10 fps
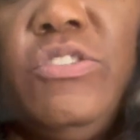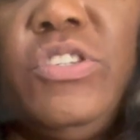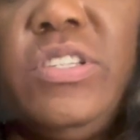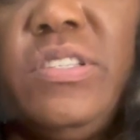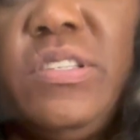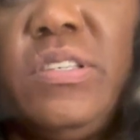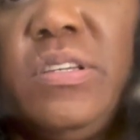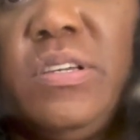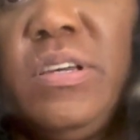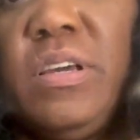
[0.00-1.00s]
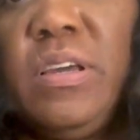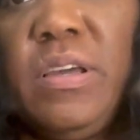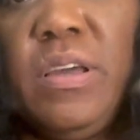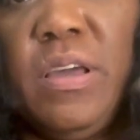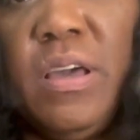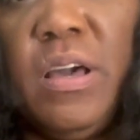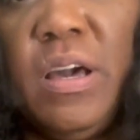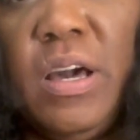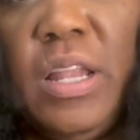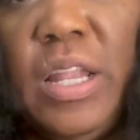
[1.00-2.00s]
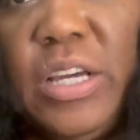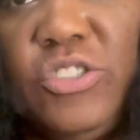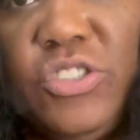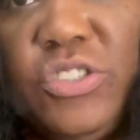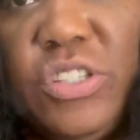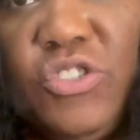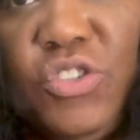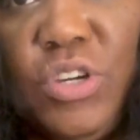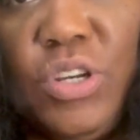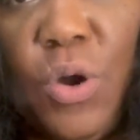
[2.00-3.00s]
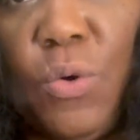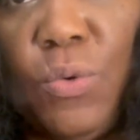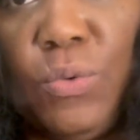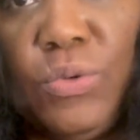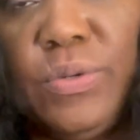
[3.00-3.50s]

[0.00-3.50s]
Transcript: just clutch that you can hold.